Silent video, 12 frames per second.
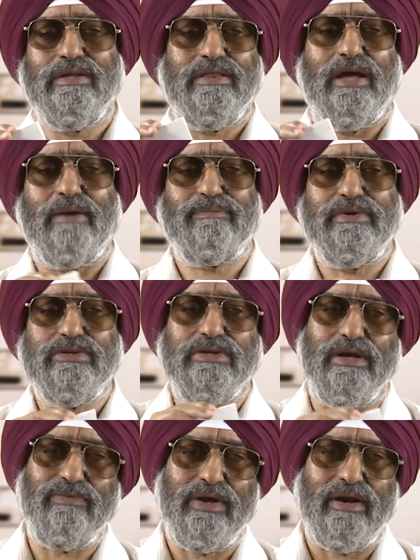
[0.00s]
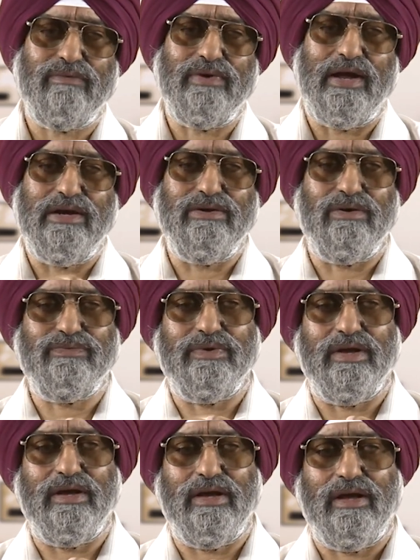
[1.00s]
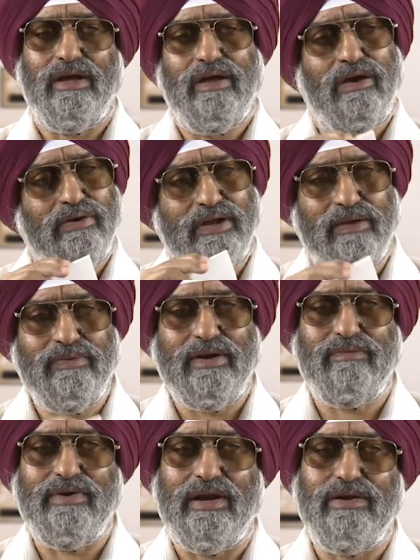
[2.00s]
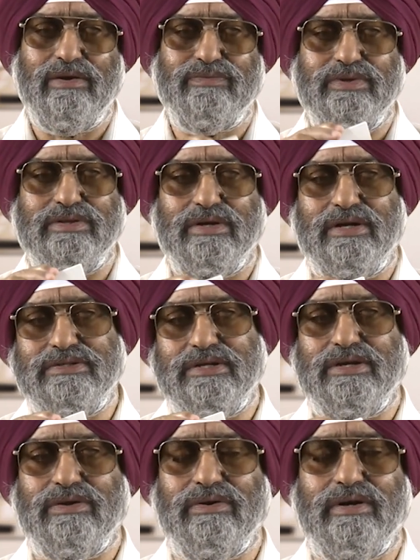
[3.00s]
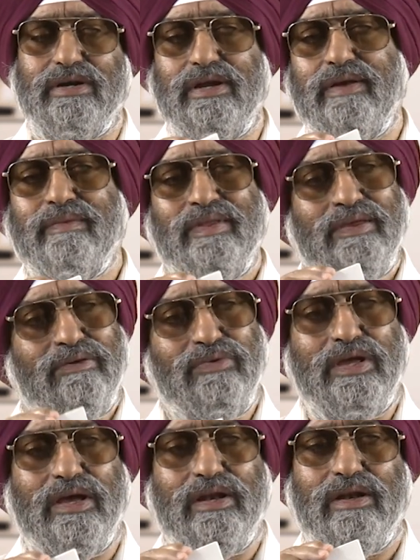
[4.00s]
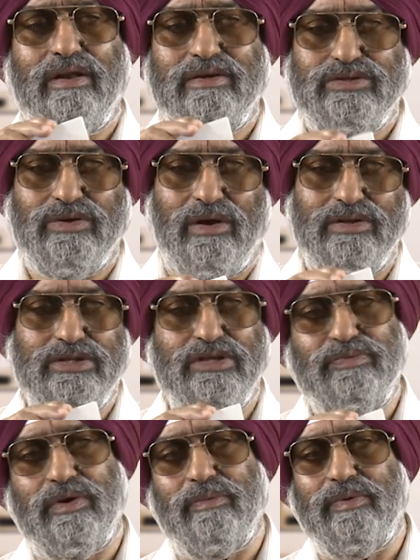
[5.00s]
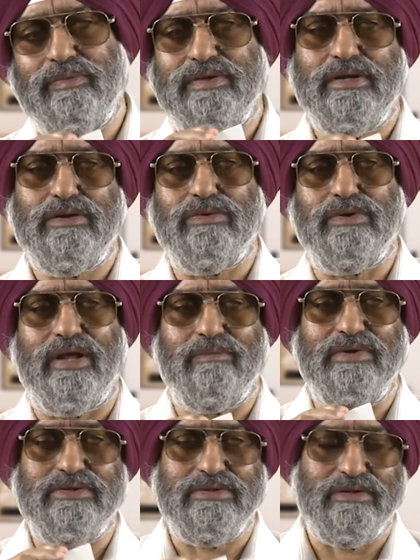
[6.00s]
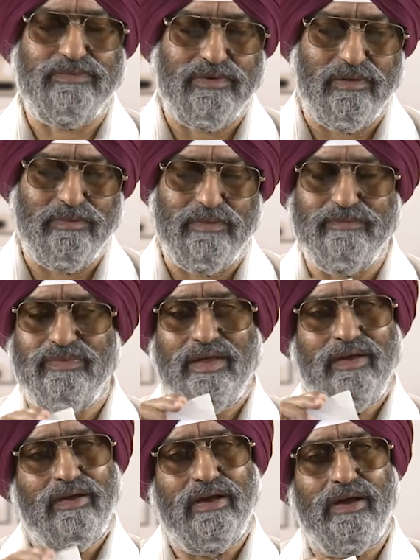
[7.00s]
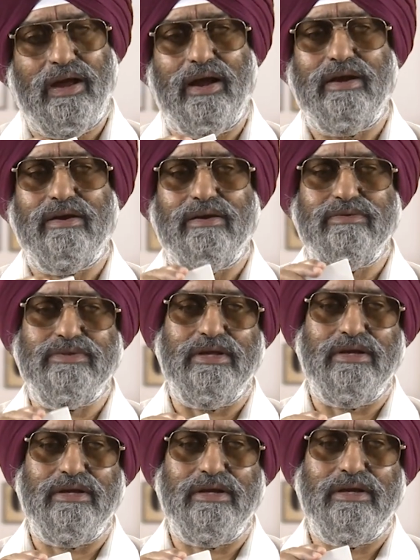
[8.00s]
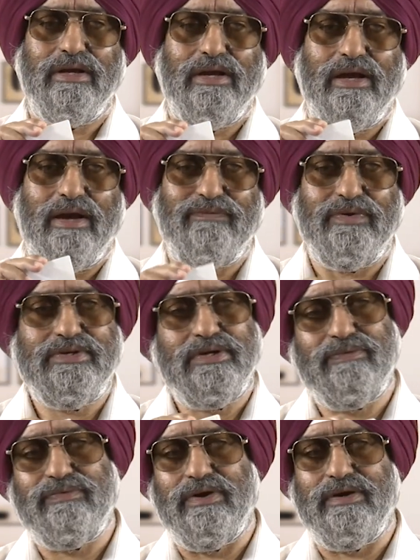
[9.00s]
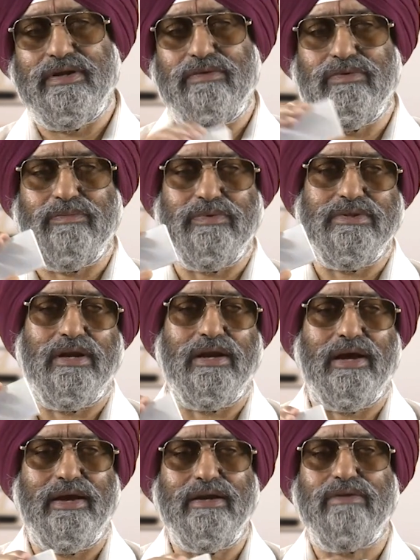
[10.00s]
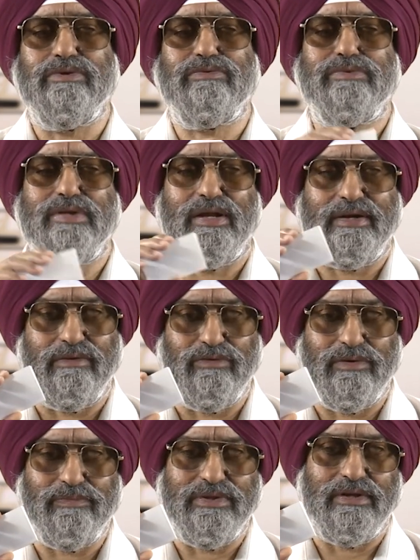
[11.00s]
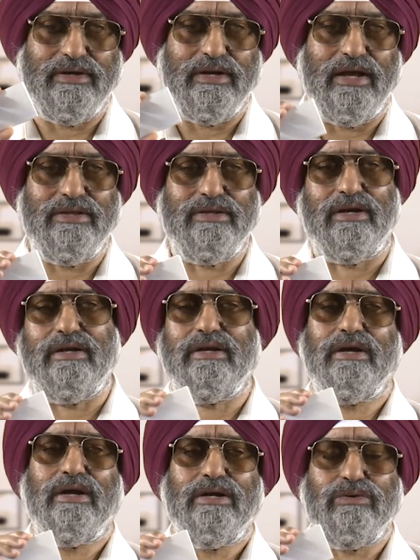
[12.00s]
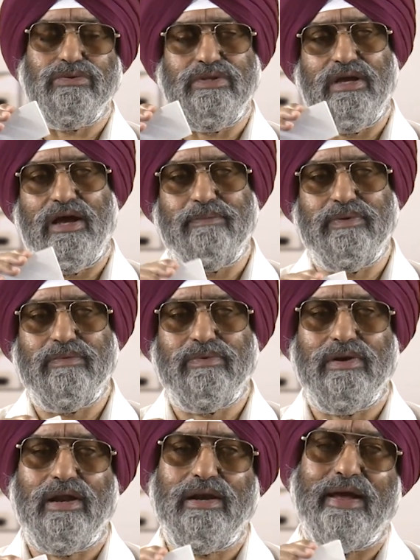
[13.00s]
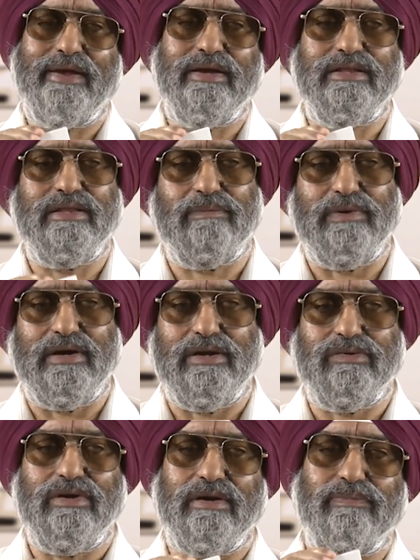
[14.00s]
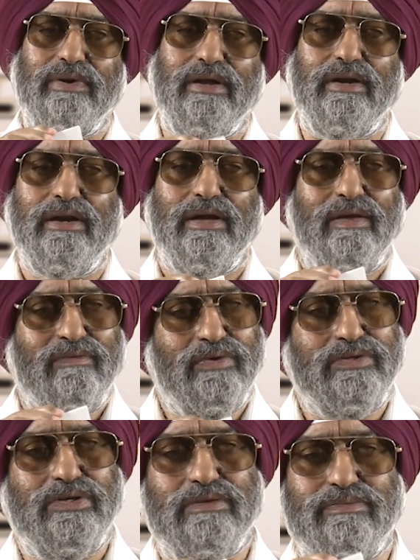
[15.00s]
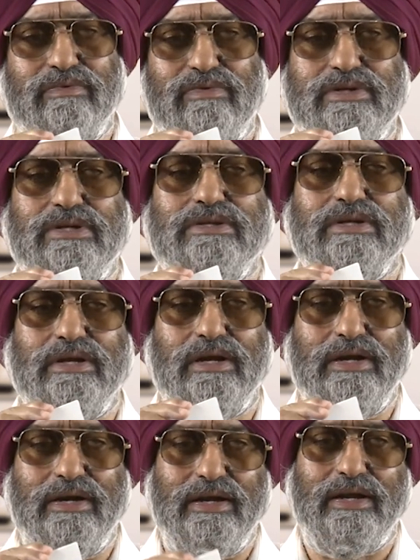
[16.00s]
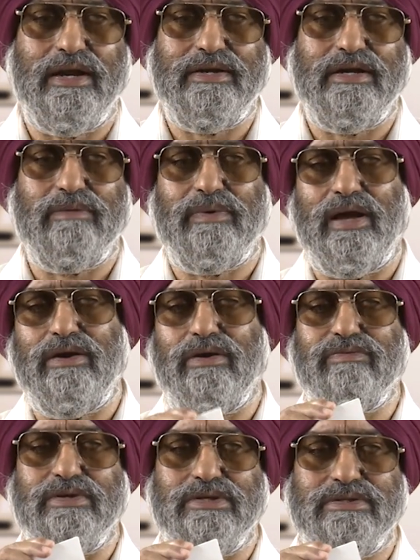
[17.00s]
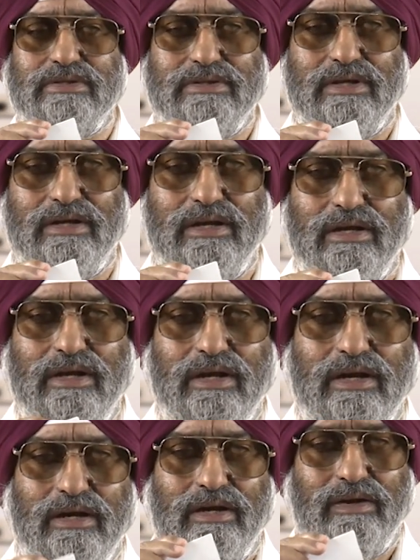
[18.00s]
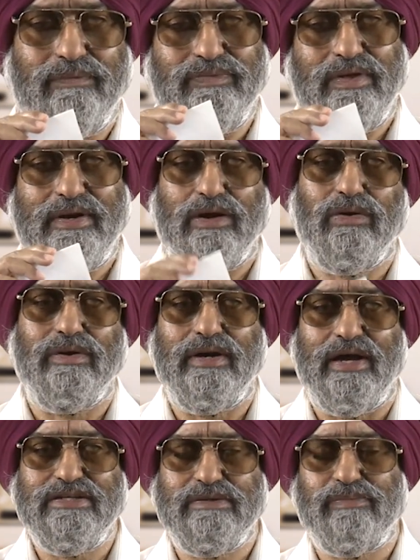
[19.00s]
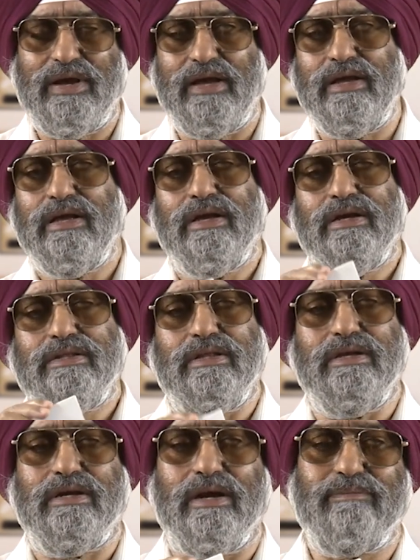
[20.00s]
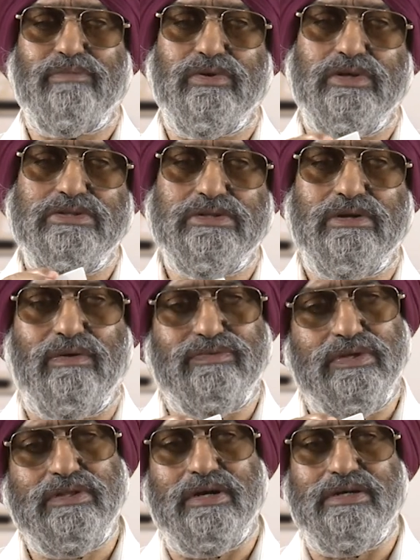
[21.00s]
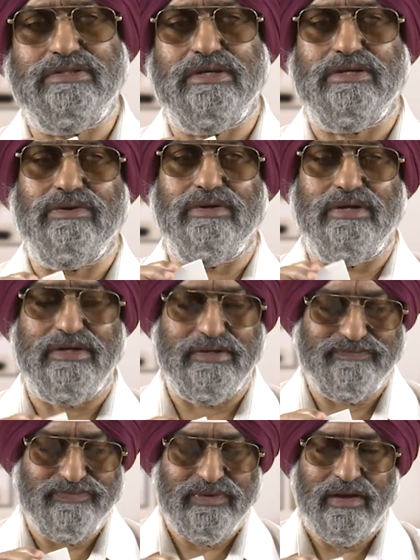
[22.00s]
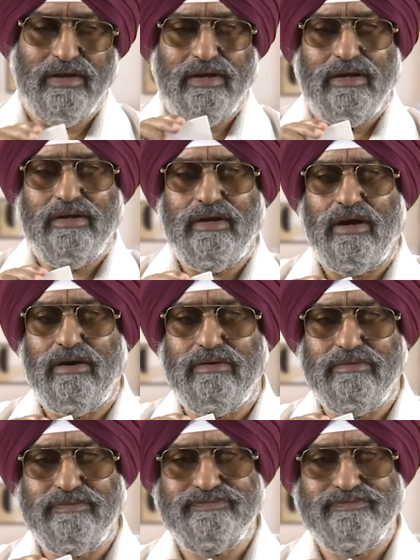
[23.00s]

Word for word: That means given a value of k or given a value of the third security, we can solve this problem as a two dimensional problem uh, and the efficient frontier would be the line would that would be the tangent to the hyperbola lying in the particular plane which is which is indicated by or which is uh, uh, recognized by the composition of the third security. Now,